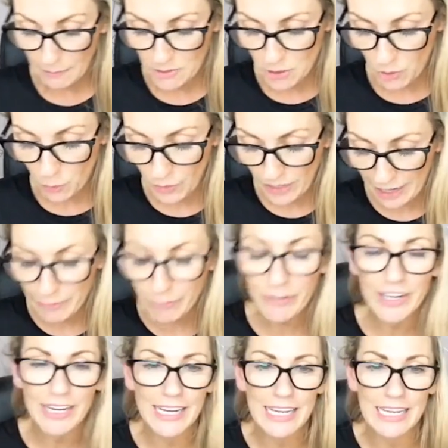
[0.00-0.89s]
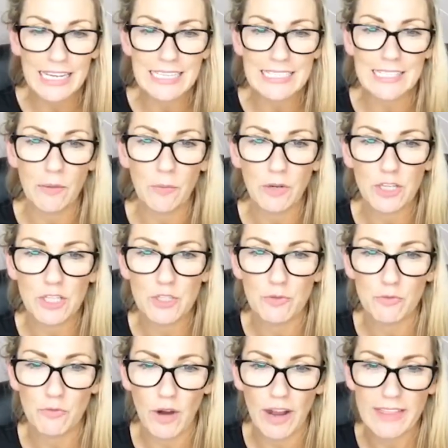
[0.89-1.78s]
So whatever it is, I want you
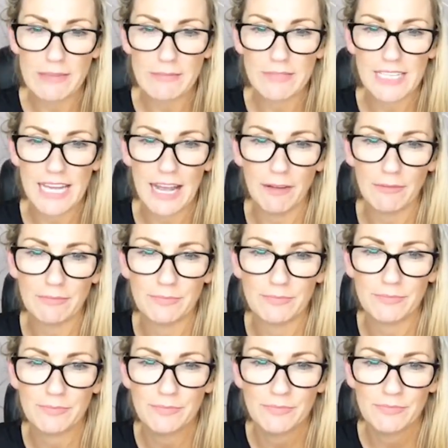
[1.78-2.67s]
to write them down.